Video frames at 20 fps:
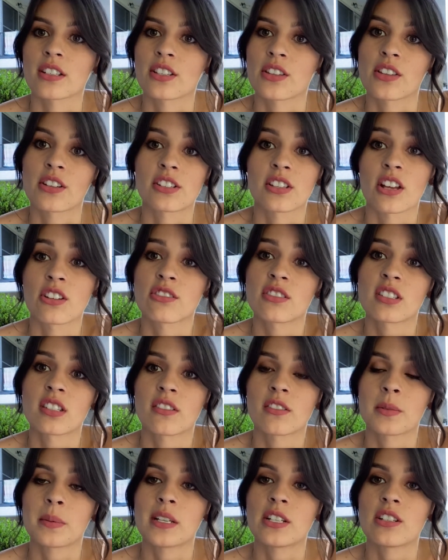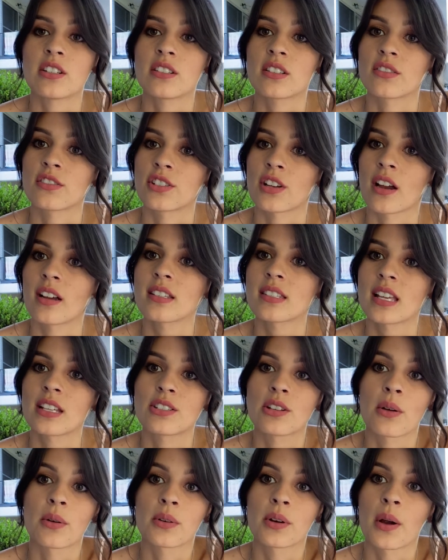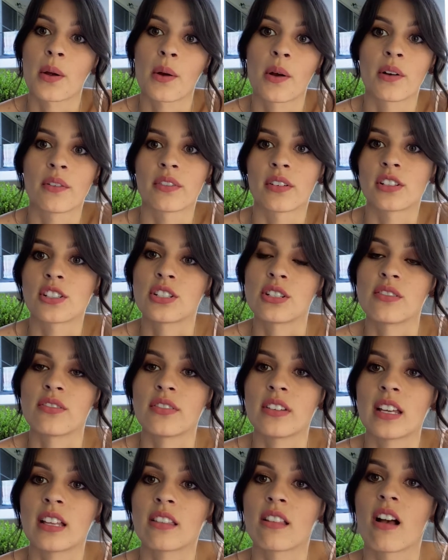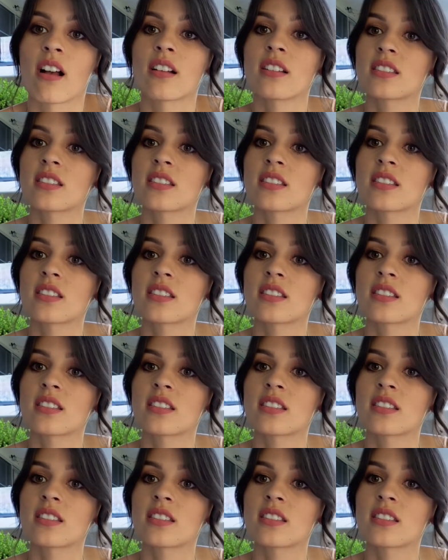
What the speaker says: So there's hundreds of species of sharks that don't grow over 2 feet long,